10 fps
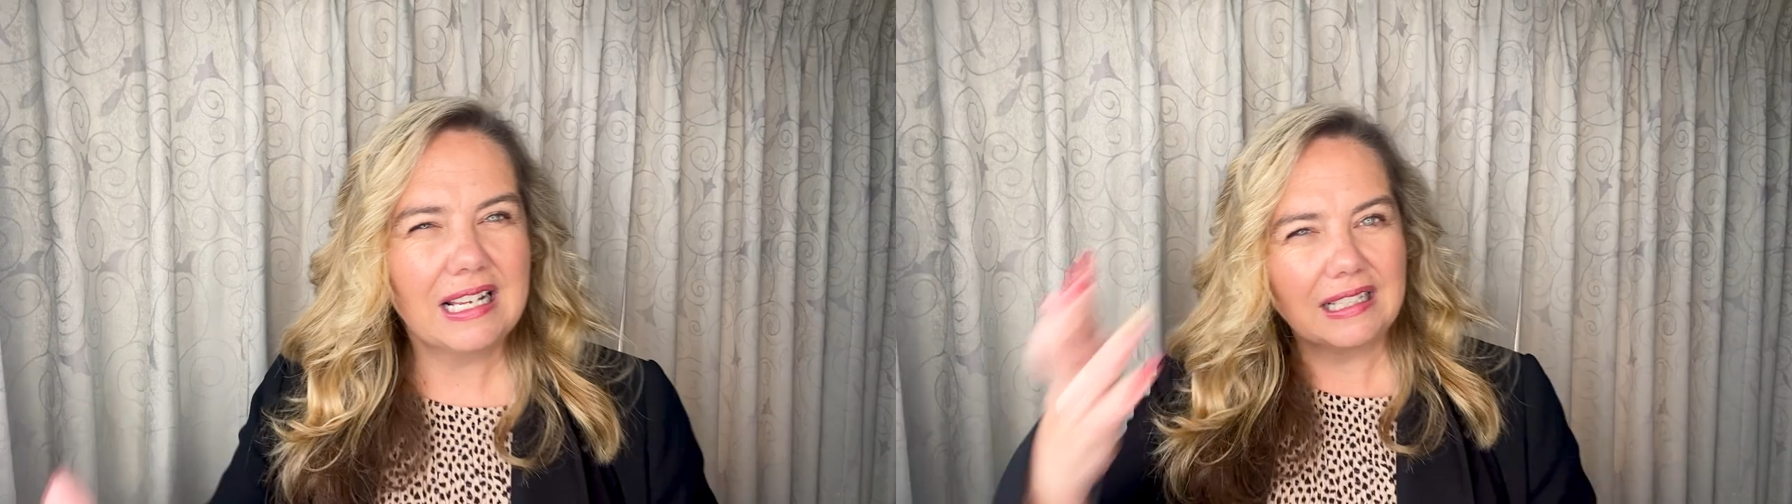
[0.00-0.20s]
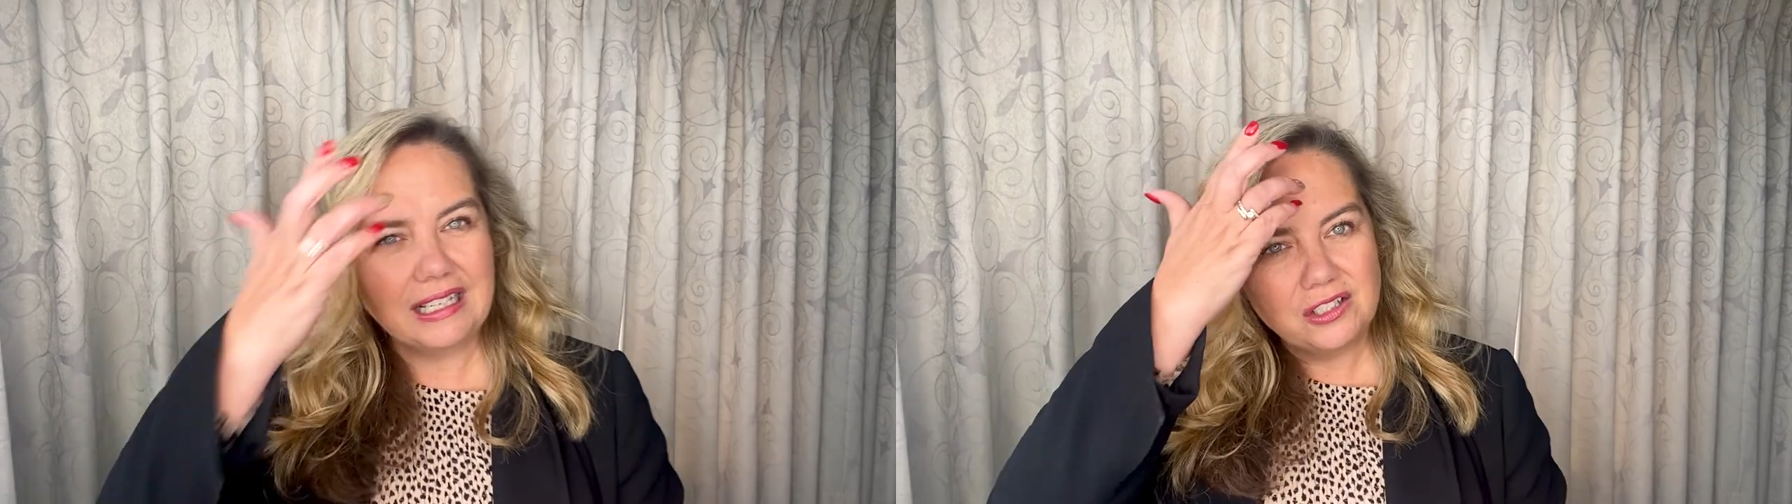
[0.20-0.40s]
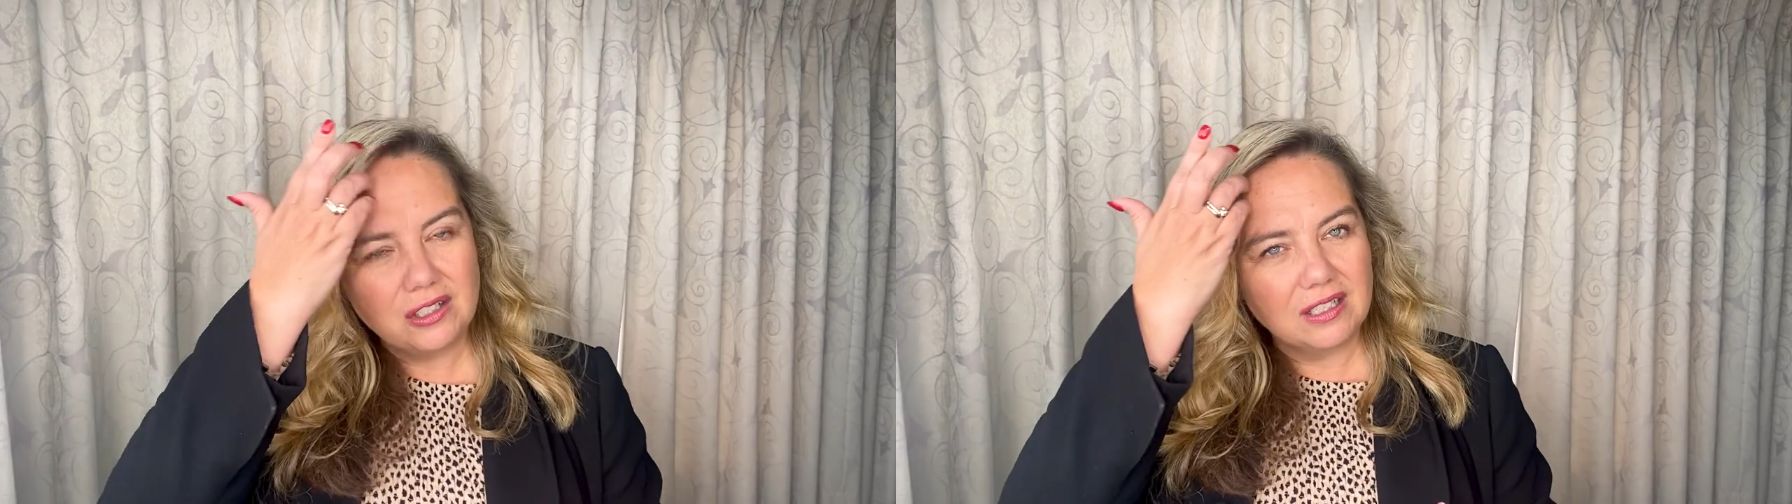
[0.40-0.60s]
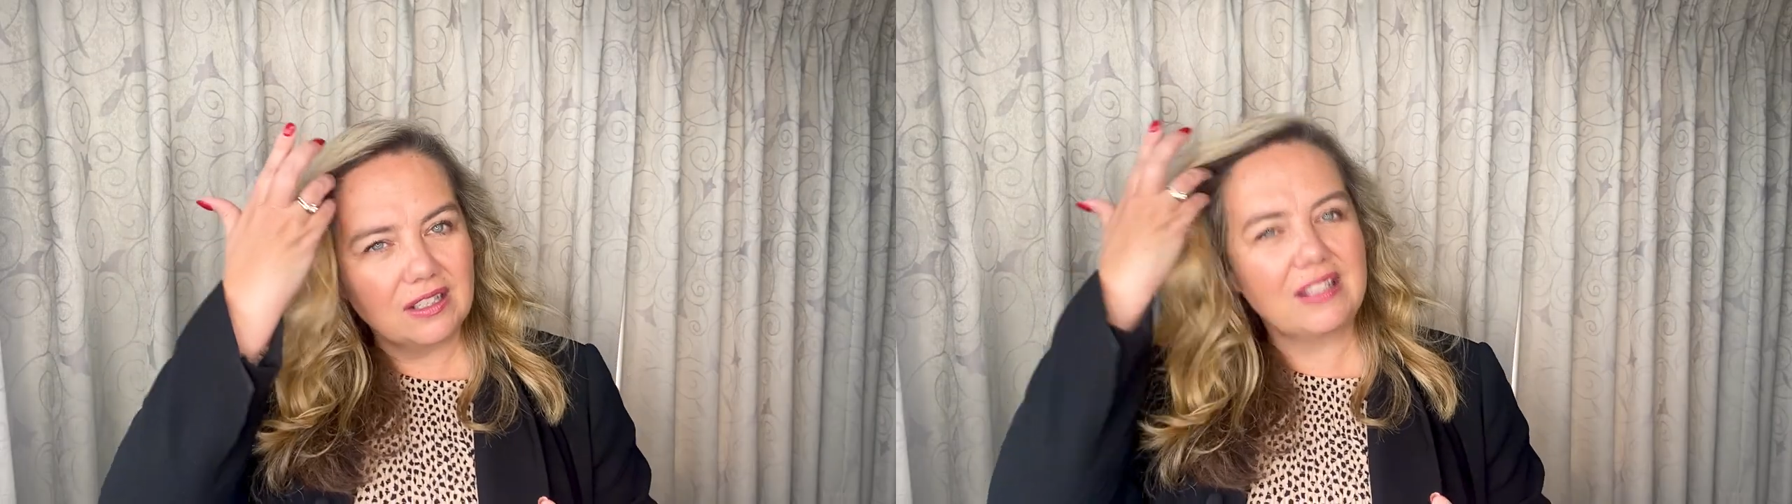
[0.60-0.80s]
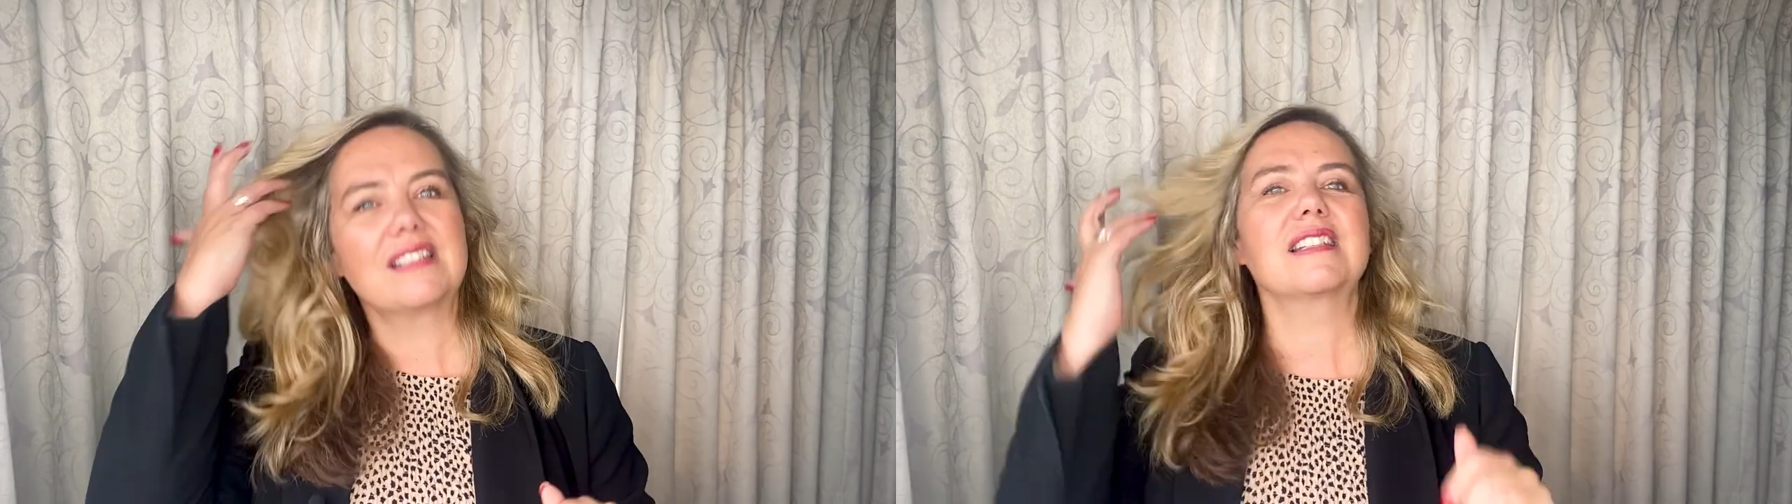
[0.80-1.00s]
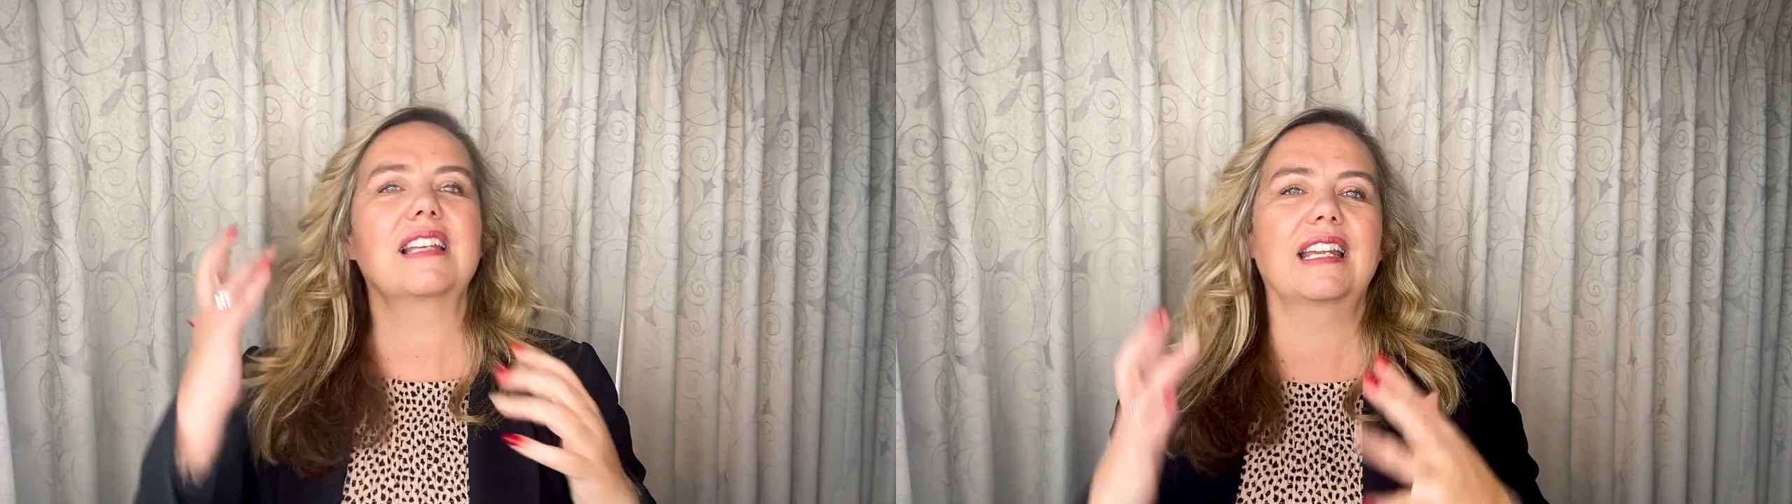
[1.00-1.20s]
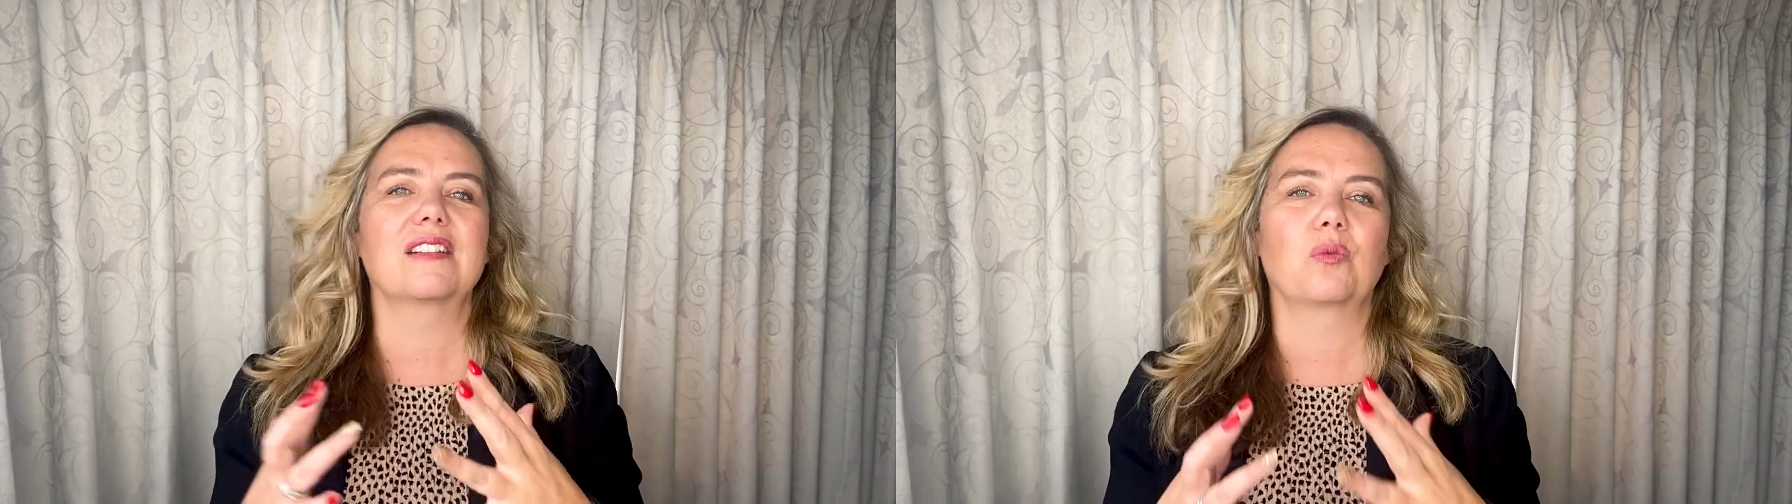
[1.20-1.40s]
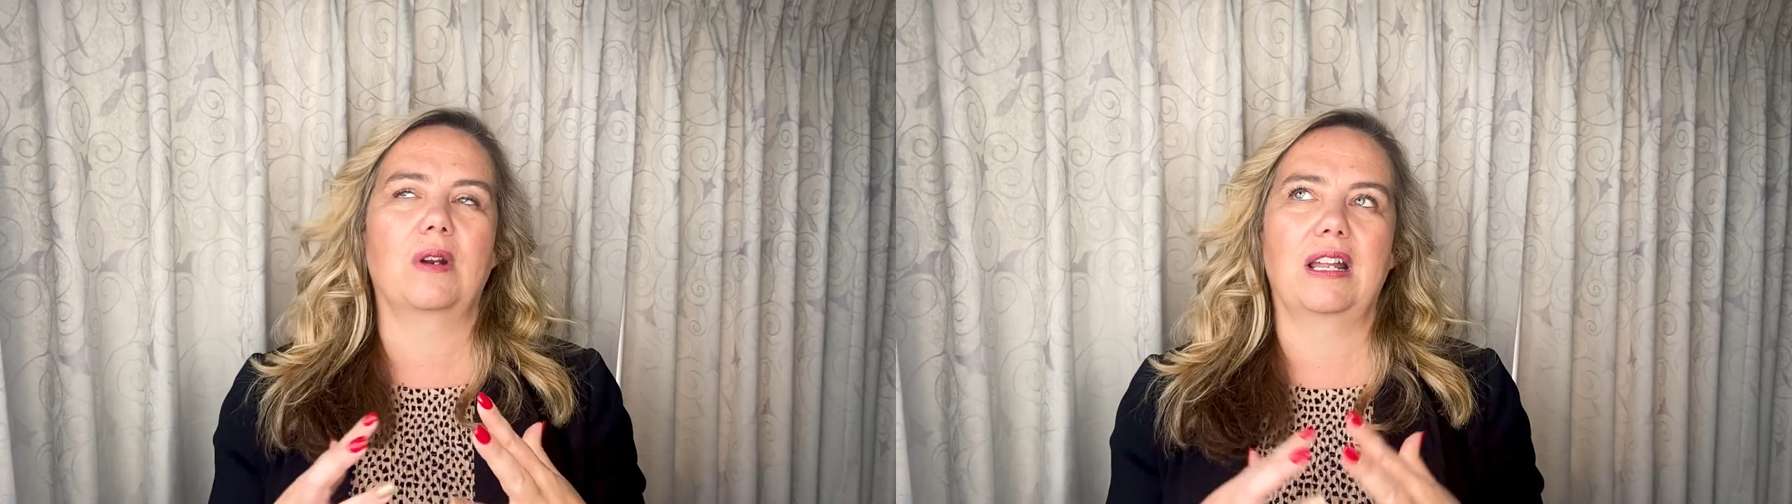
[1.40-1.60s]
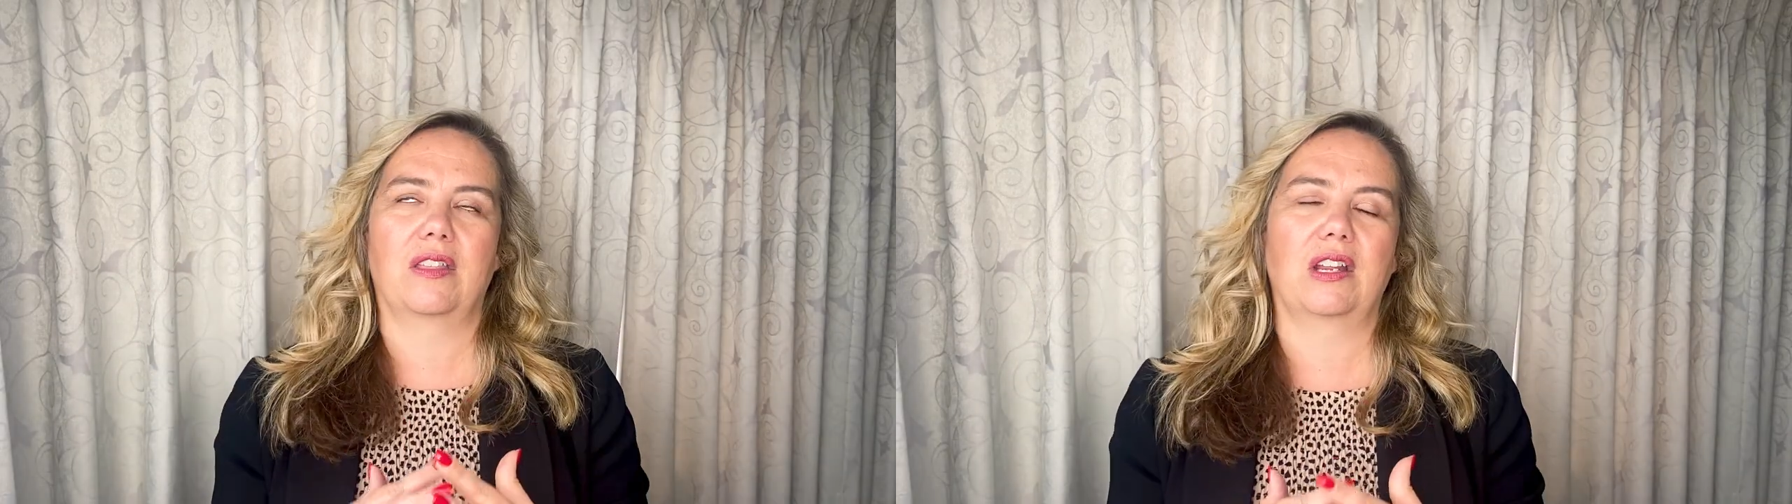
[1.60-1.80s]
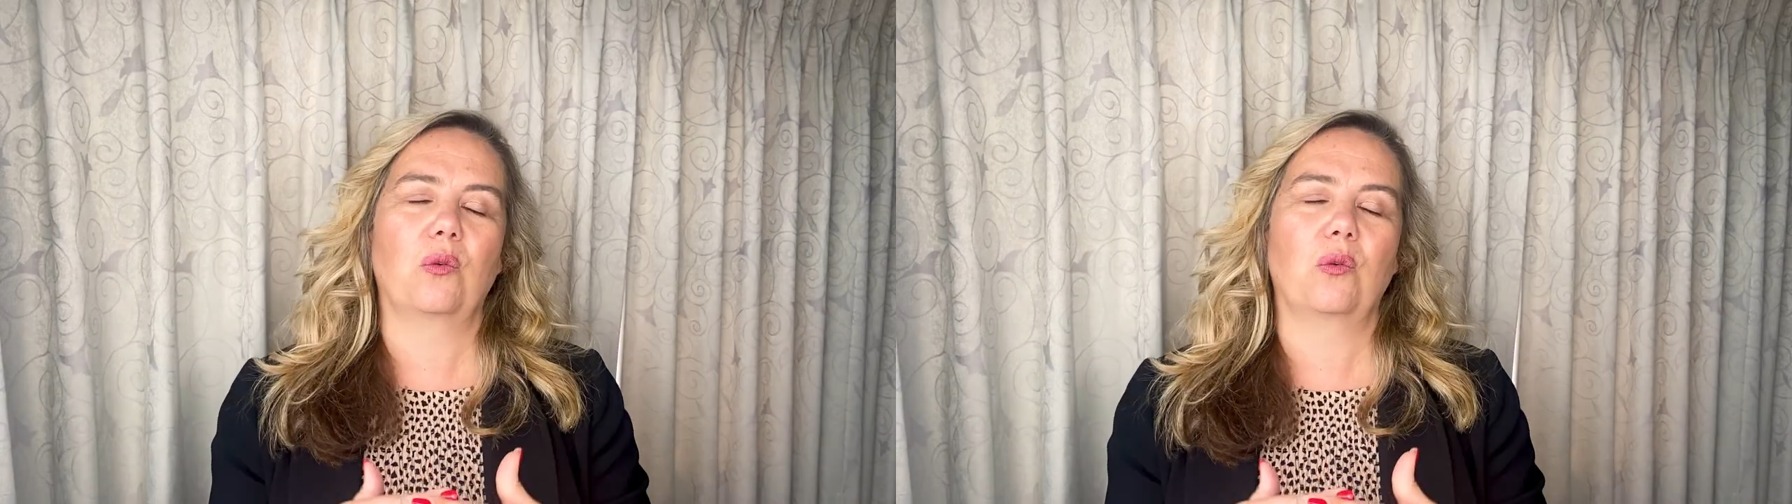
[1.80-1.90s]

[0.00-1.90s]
Like, this is, I guess, what I think.